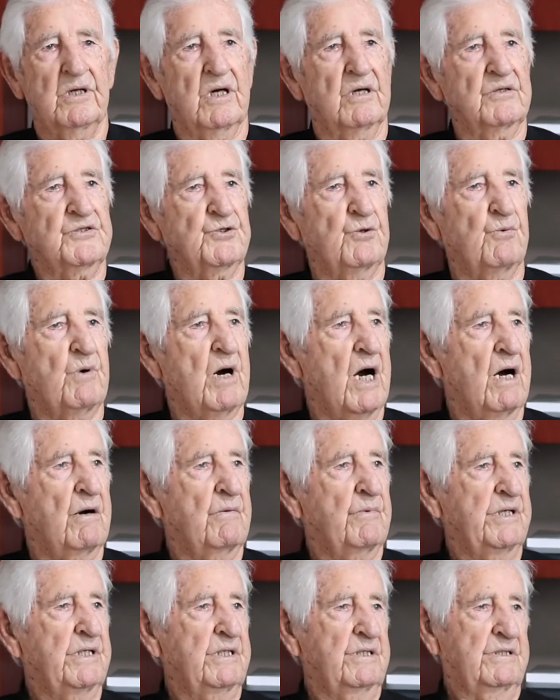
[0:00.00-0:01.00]
or
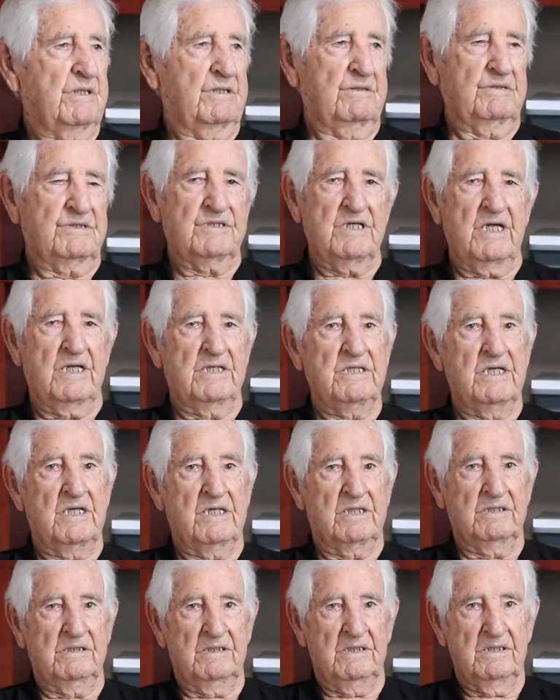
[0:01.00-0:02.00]
Tarawa or
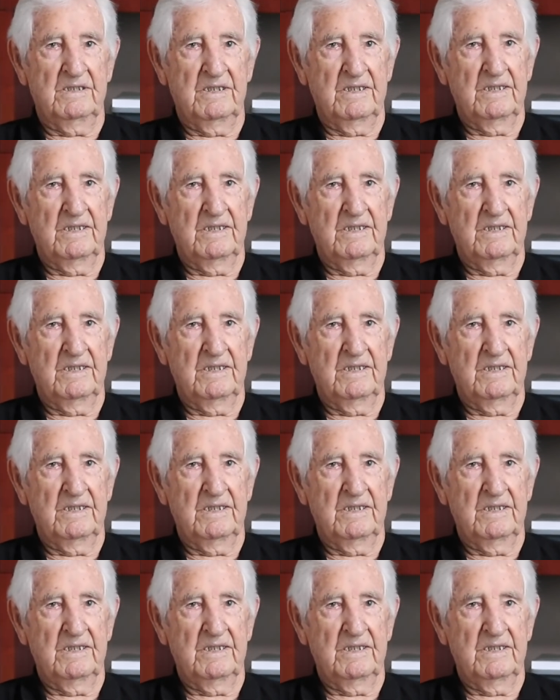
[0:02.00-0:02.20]
Tinian,